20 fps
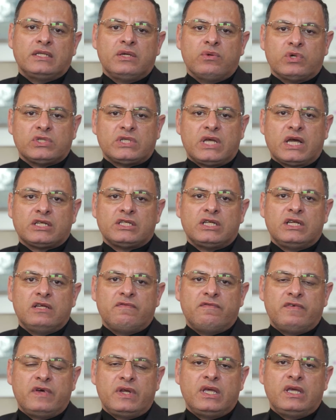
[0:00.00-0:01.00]
he was actually
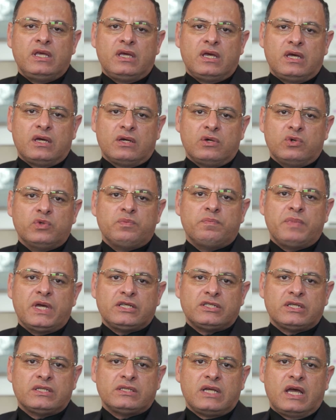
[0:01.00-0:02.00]
very good
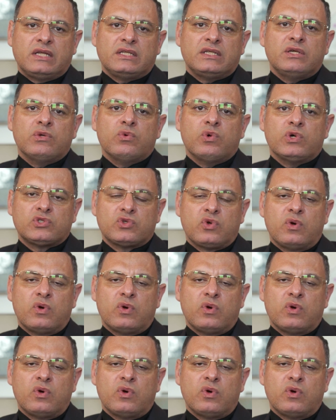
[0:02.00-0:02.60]
patient, and he was